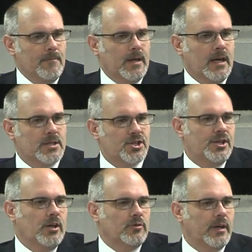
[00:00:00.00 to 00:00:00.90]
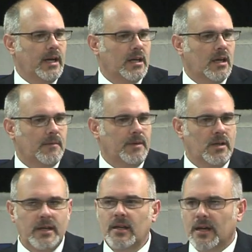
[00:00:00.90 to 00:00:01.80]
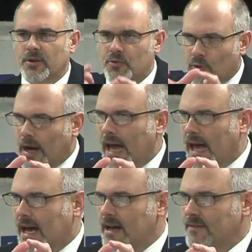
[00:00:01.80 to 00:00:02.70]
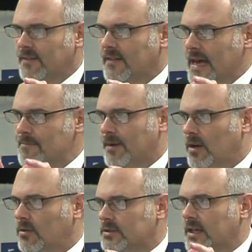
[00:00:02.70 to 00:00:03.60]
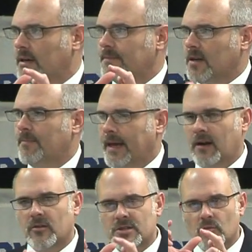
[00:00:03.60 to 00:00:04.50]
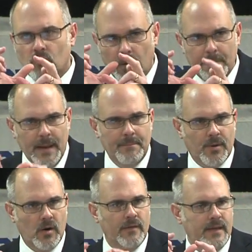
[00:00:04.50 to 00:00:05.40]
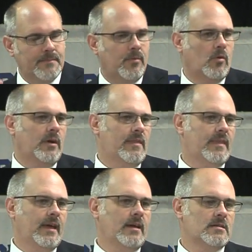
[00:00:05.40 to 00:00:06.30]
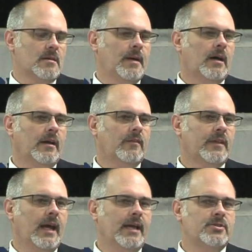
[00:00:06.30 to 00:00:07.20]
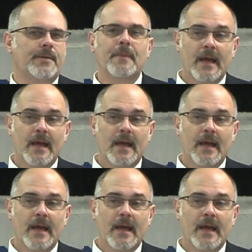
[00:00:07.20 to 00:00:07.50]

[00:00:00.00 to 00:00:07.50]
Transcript: because children in the community drive that boat to help their parents remember the important things about health and hygiene.